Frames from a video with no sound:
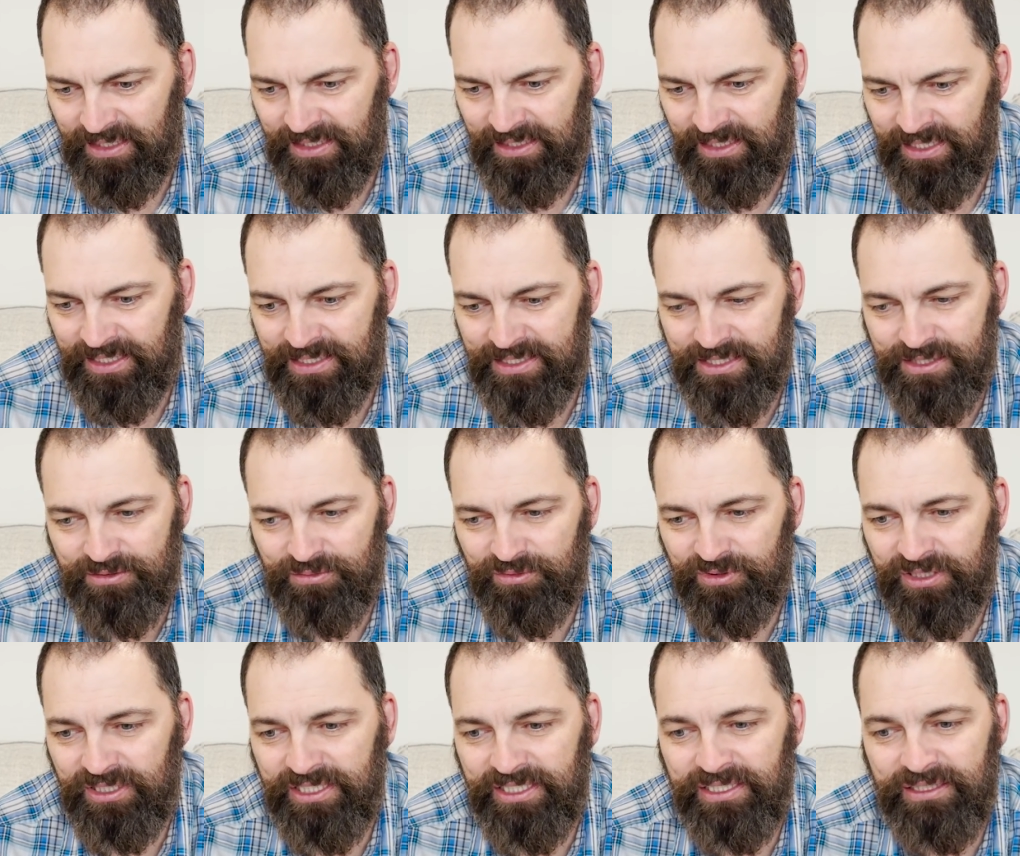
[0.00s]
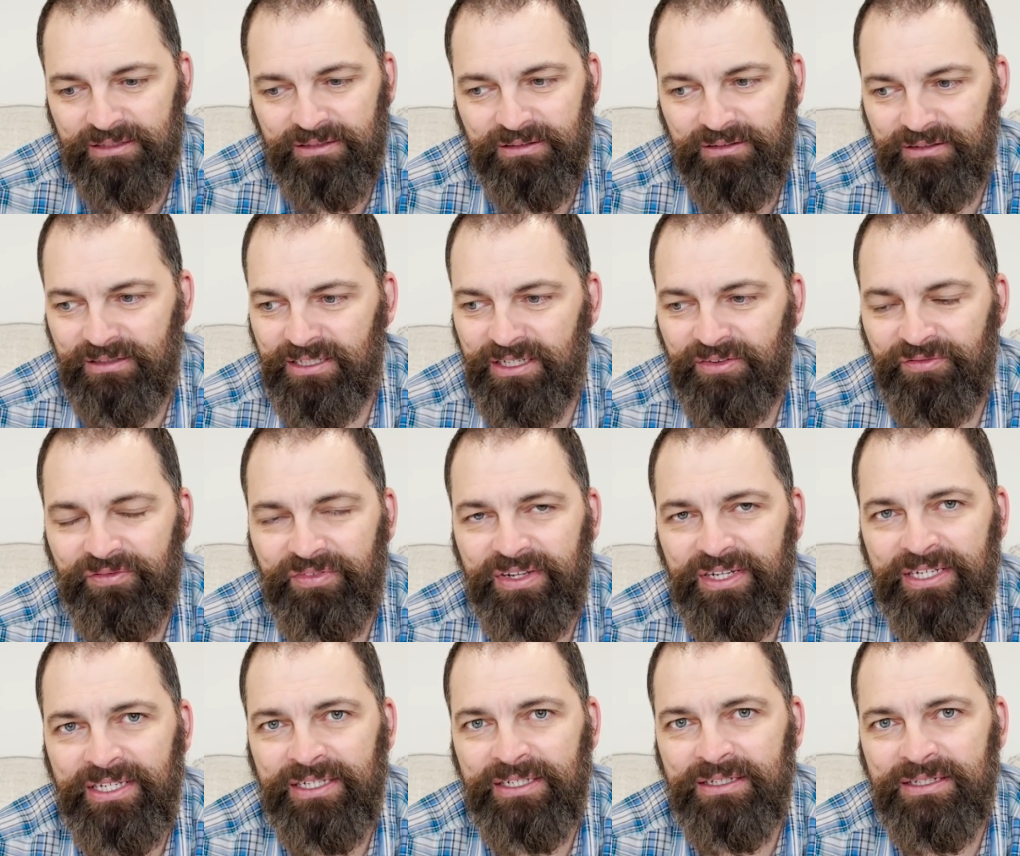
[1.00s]
it's really
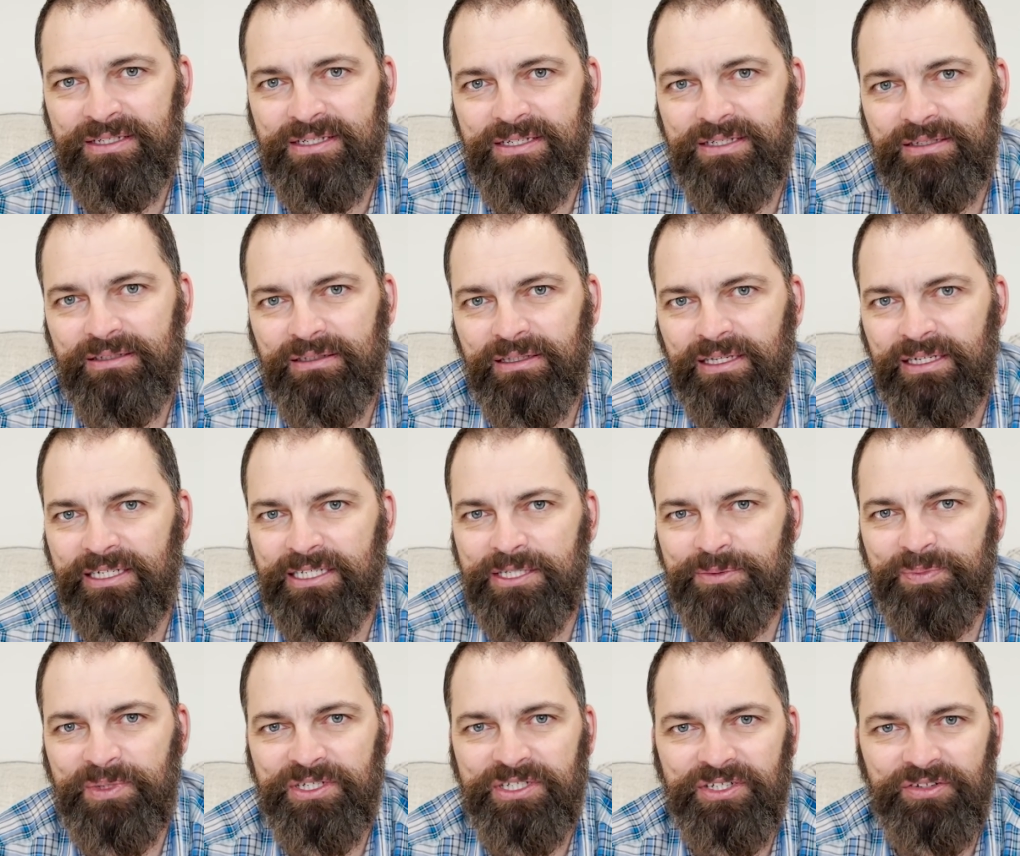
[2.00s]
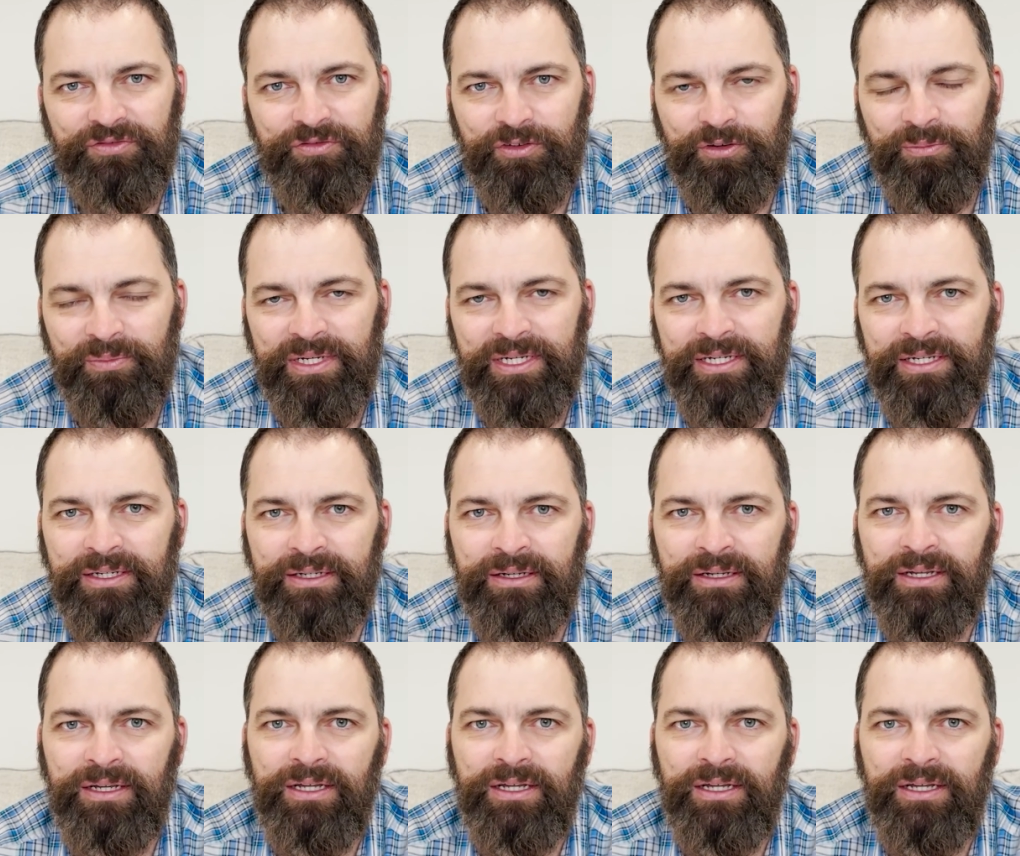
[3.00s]
convenient, like especially for me.